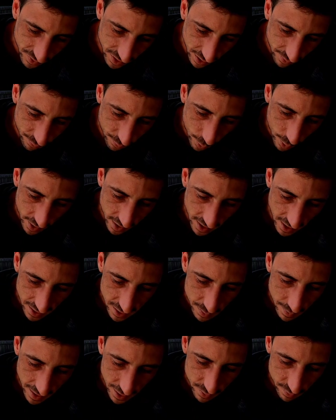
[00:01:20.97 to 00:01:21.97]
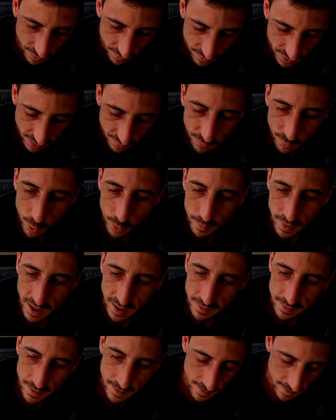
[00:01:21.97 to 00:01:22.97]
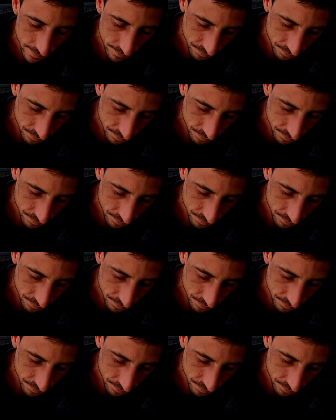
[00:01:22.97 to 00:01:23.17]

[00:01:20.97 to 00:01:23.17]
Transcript: 54. Can't smash 54, man.